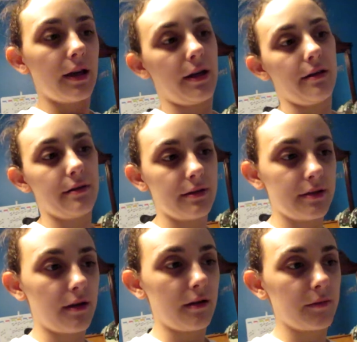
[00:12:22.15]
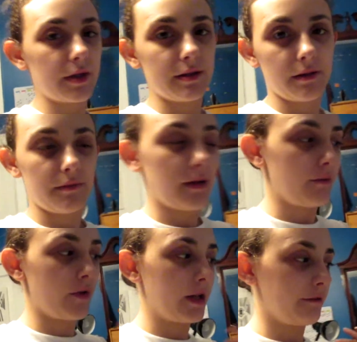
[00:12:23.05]
and because um, I'm,
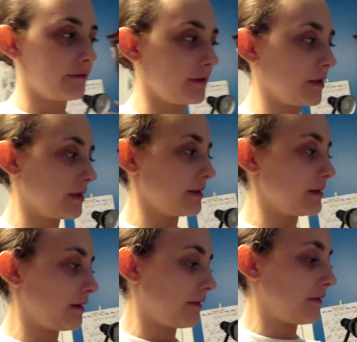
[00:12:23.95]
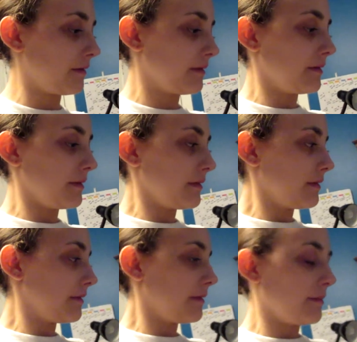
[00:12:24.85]
I'm running fluid so
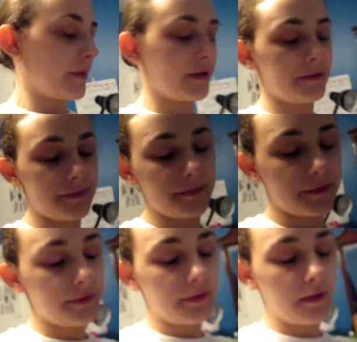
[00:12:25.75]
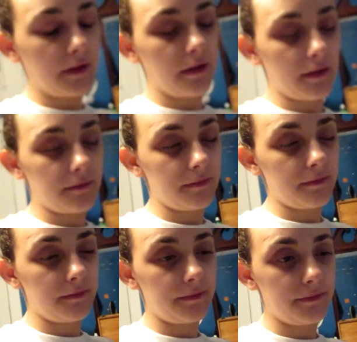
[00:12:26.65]
but um,